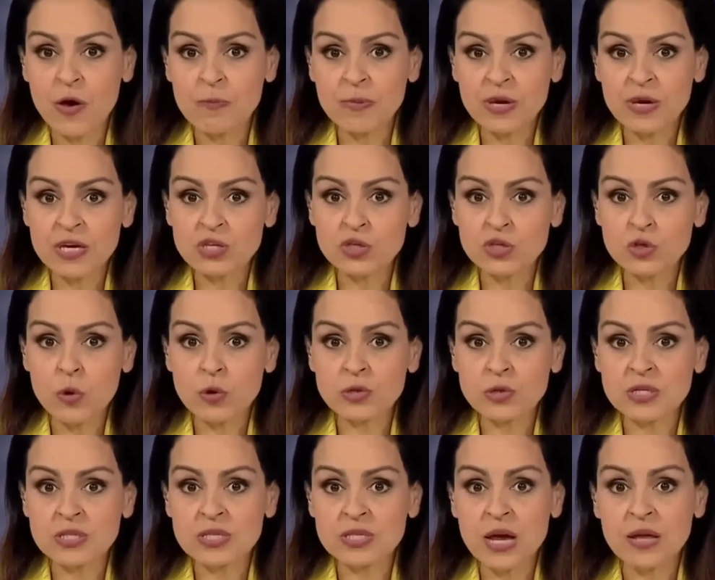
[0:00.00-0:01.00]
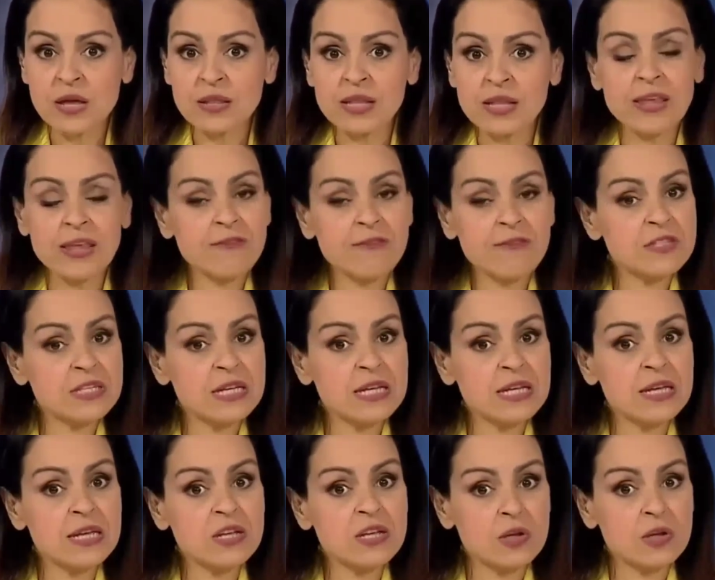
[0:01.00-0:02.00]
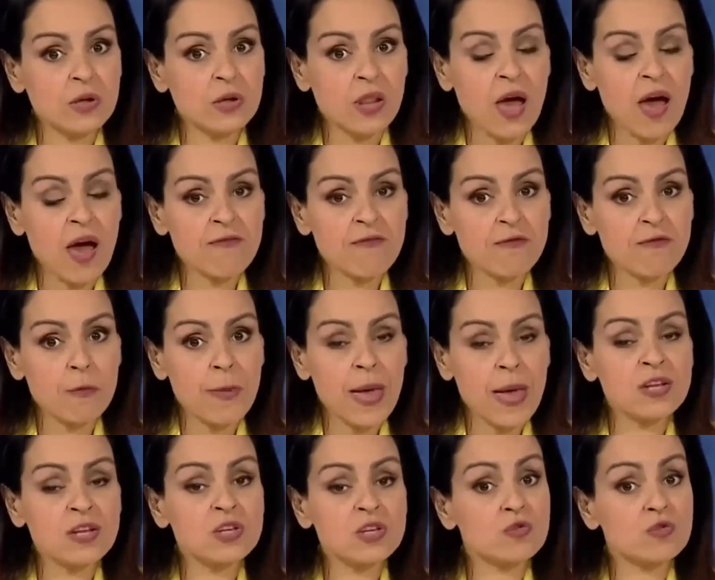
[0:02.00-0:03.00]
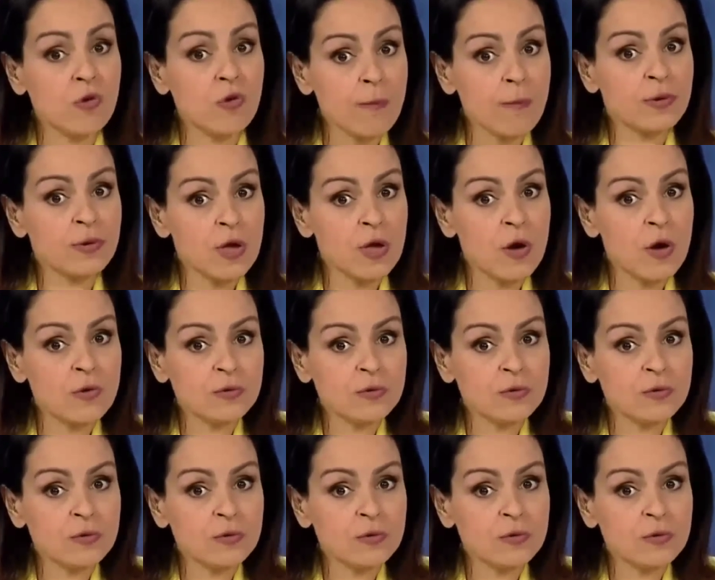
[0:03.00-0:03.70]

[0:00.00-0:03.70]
Be sure to tell the lefty in your life about Trump and all.